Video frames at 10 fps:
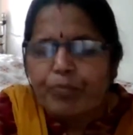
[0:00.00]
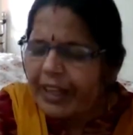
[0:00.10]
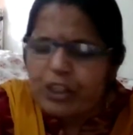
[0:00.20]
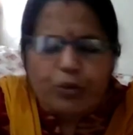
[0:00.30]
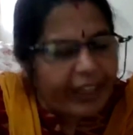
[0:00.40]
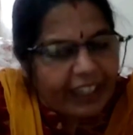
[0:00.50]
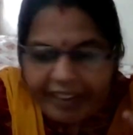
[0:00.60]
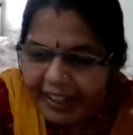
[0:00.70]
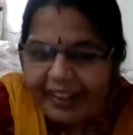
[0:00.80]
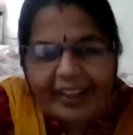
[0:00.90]
It's very
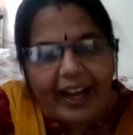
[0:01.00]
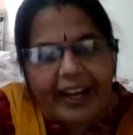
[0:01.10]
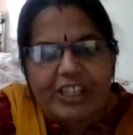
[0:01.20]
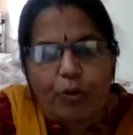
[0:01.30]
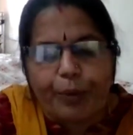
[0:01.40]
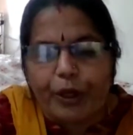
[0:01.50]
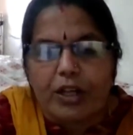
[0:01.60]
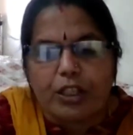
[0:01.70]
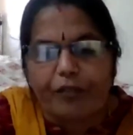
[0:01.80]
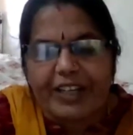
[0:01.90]
reactive
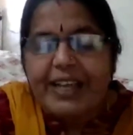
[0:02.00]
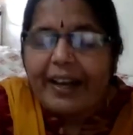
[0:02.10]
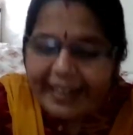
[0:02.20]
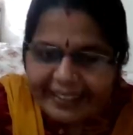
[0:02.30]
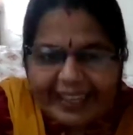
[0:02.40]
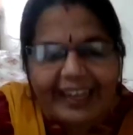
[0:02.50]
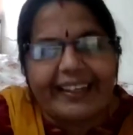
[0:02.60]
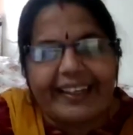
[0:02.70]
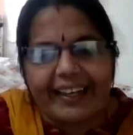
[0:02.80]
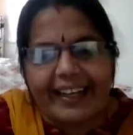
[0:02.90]
because of its
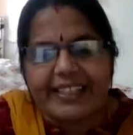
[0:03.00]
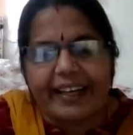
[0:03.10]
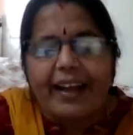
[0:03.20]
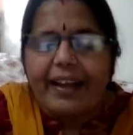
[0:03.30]
catalytic nature.